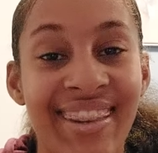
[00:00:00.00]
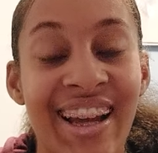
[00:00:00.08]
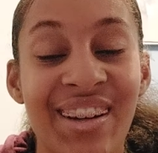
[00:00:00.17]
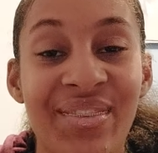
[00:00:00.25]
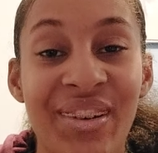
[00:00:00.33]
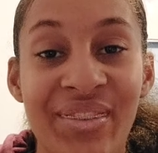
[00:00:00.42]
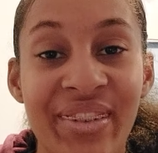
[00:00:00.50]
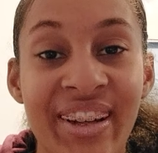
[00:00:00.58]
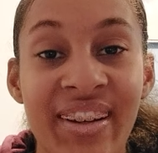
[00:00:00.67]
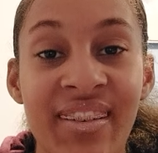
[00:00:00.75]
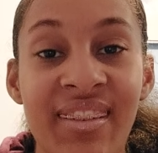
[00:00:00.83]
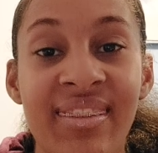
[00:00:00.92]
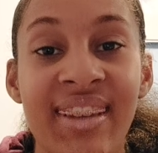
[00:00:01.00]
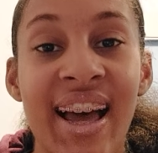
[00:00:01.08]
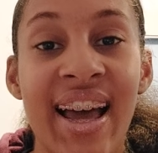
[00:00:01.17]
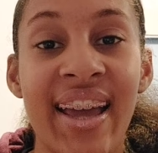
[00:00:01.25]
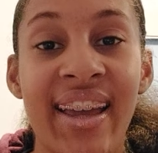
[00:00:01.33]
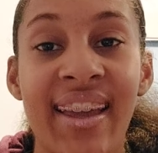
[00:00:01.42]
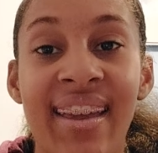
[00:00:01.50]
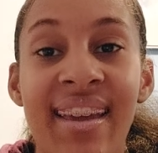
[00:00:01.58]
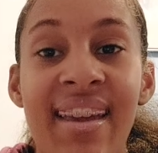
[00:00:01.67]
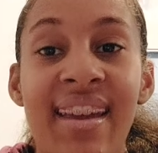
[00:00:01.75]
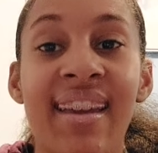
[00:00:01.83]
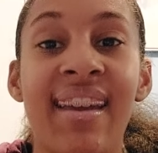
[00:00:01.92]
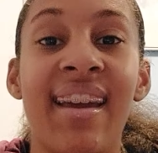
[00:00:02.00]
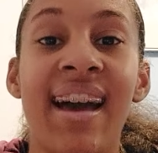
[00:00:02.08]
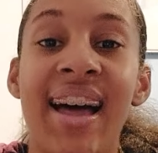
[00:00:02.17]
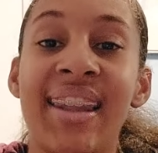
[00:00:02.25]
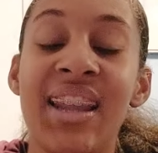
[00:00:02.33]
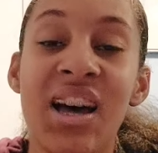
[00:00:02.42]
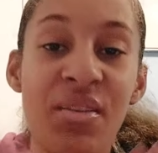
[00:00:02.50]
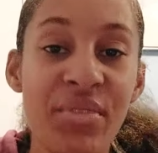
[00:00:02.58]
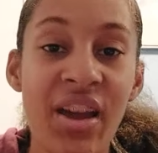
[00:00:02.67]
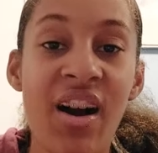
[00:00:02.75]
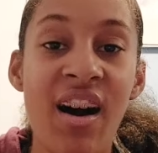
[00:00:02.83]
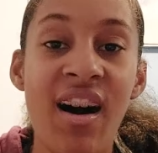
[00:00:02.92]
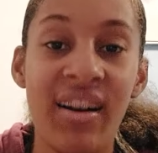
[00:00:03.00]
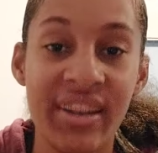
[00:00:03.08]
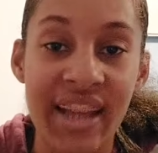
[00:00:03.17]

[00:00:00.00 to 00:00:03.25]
like for real. Like I love y'all.